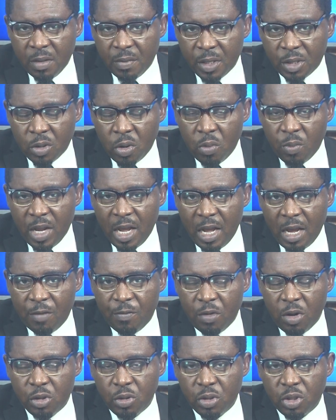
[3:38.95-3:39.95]
That's all we have
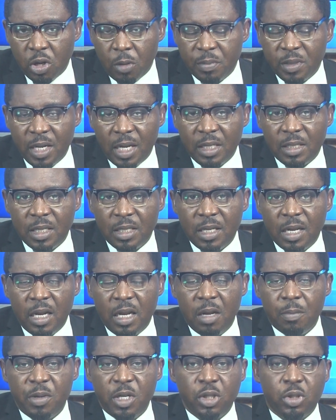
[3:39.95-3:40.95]
for our news update
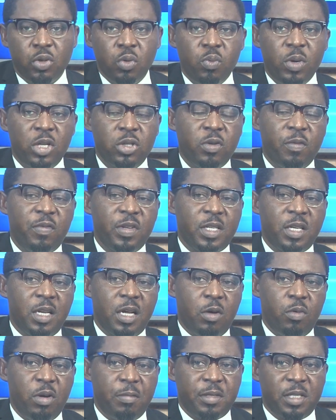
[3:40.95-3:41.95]
today. Please do well to visit
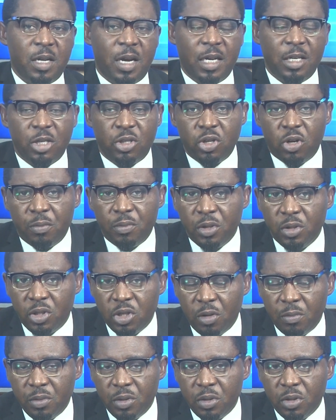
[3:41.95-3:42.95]
our website at
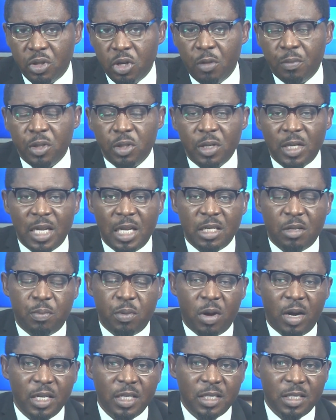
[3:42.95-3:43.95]

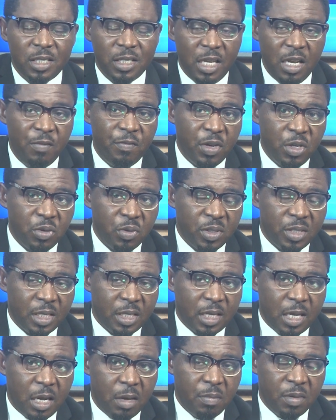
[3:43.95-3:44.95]

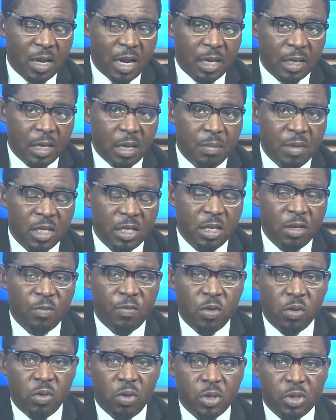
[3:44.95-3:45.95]
www.enterprisetvnews.com. Like, comment and
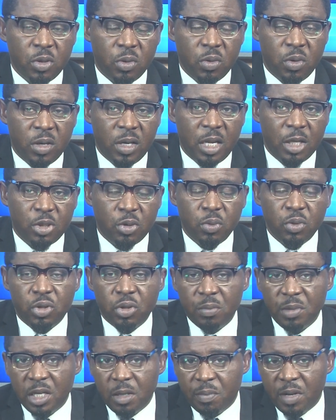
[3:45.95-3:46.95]
follow us on all our
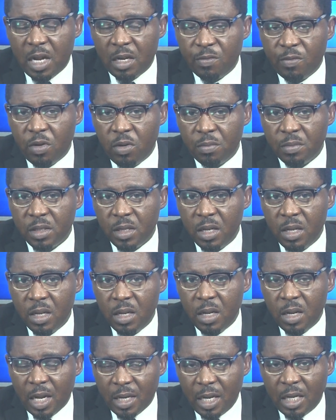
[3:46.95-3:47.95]
social media platforms
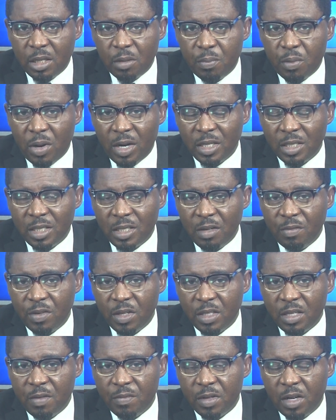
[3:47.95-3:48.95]
at Enterprise TV
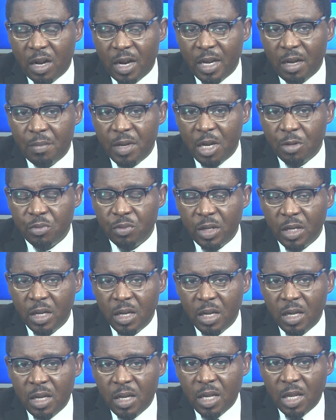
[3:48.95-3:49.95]
7. I am Henry
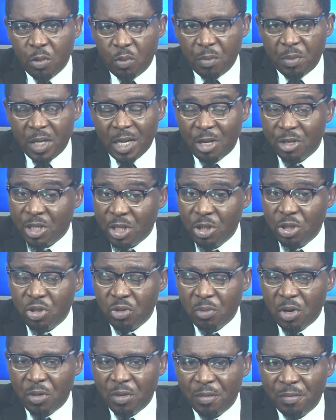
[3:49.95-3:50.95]
Igwebike. See you
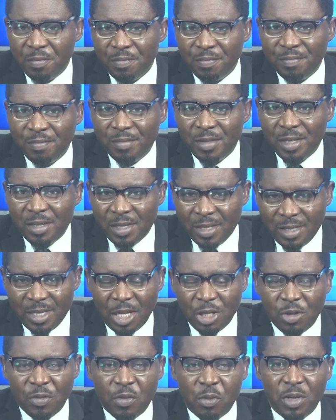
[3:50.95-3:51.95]
tomorrow.
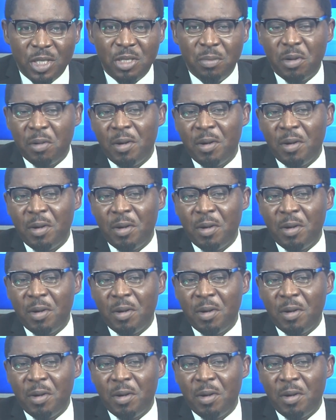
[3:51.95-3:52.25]
Thank you for watching.